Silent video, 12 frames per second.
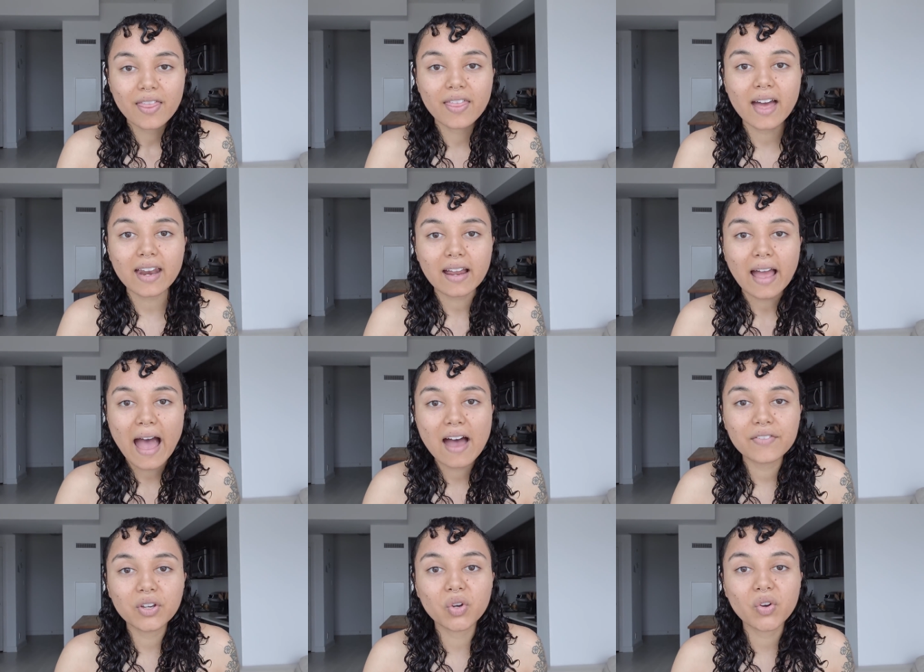that
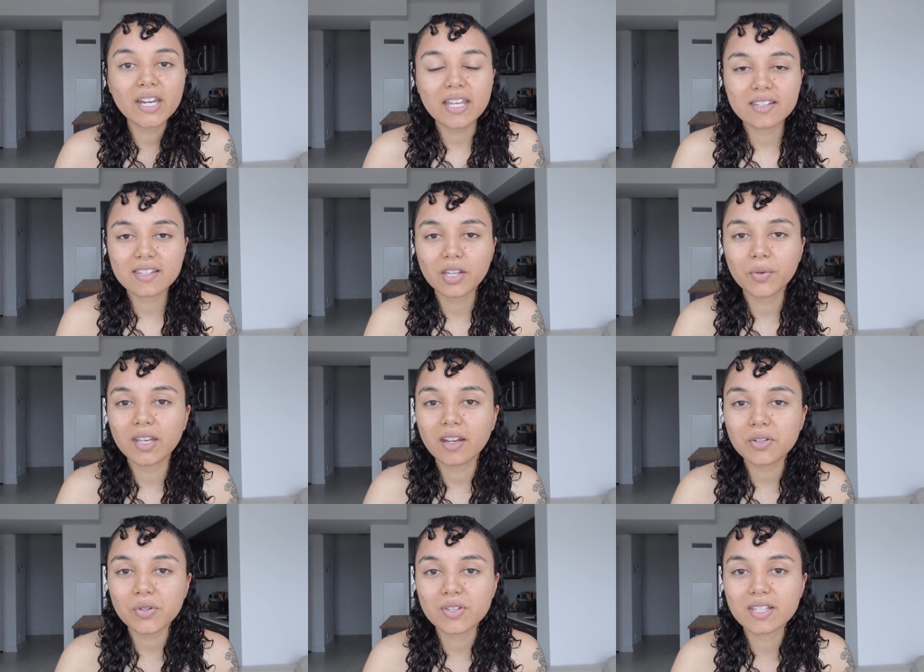have ingredients that you can
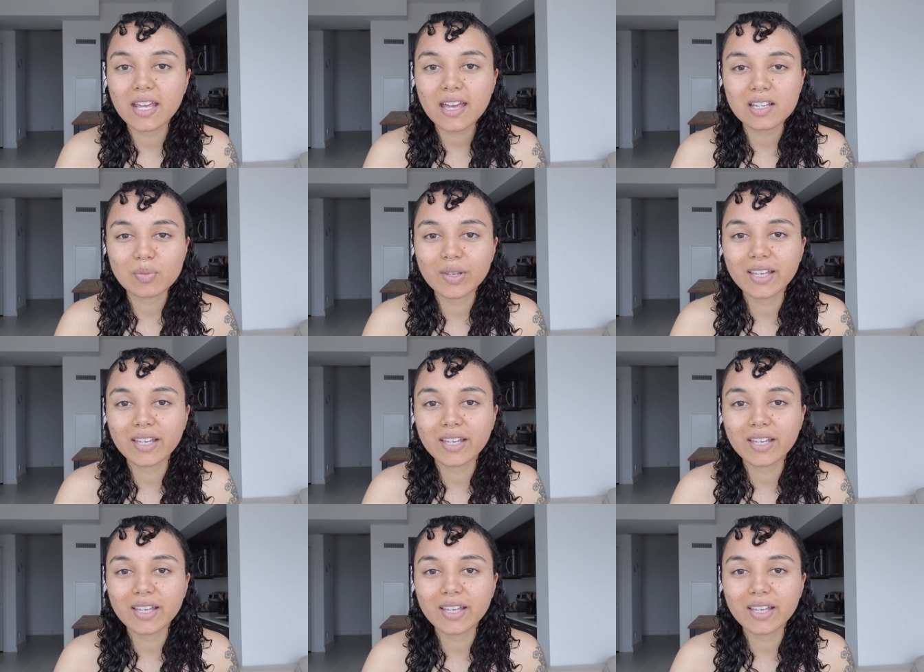understand,